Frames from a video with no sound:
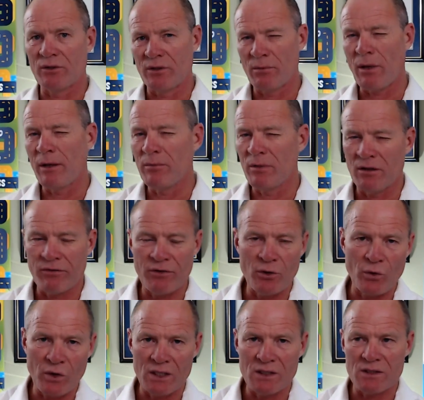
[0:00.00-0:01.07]
There might be a few
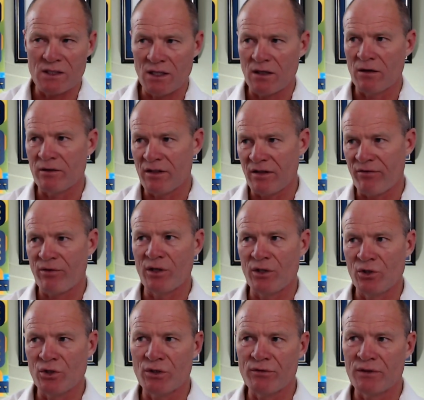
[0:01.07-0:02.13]
things that are different in
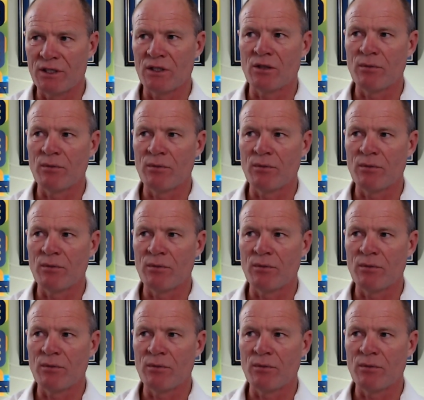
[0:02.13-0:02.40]
your vehicle,